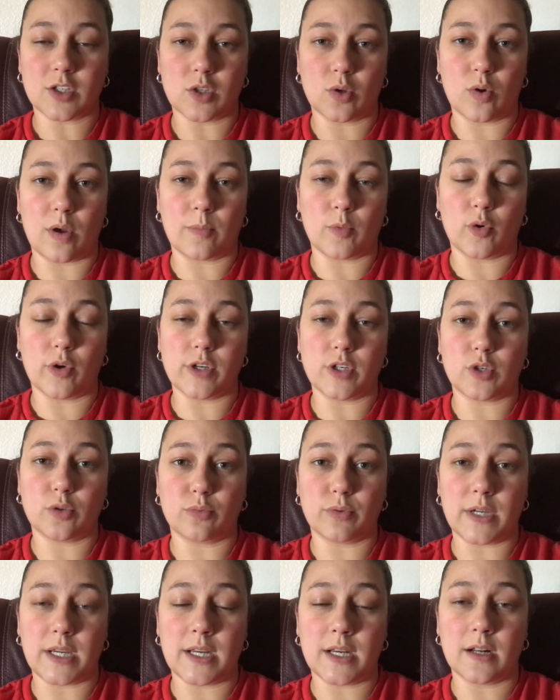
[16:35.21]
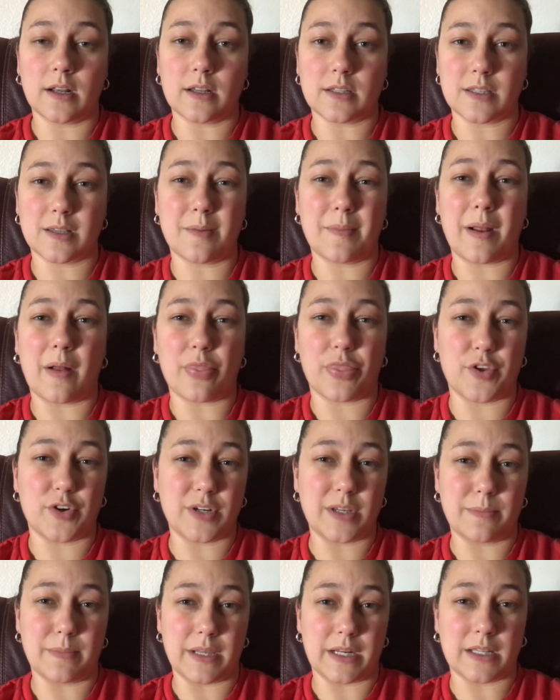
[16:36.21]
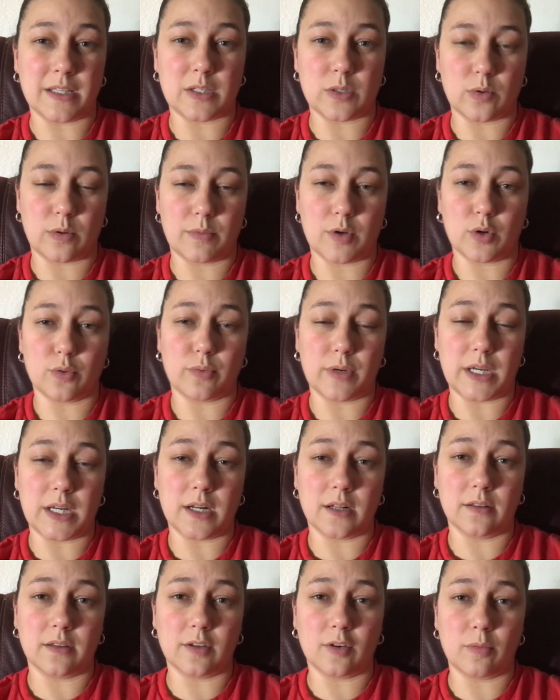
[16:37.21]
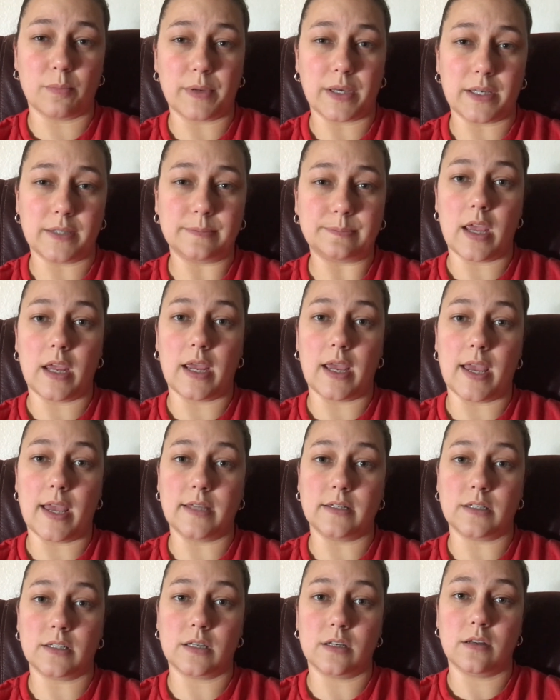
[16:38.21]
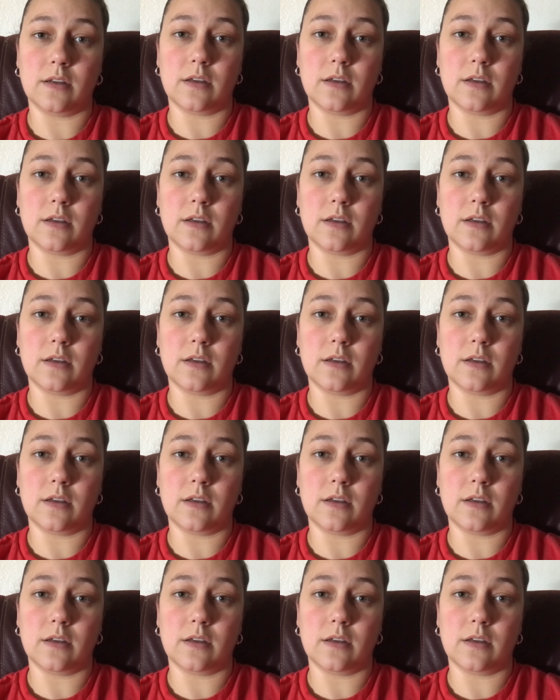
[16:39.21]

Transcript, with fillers: So I'm going to read, it's in about 30 minutes, so I'm gonna read a little bit, and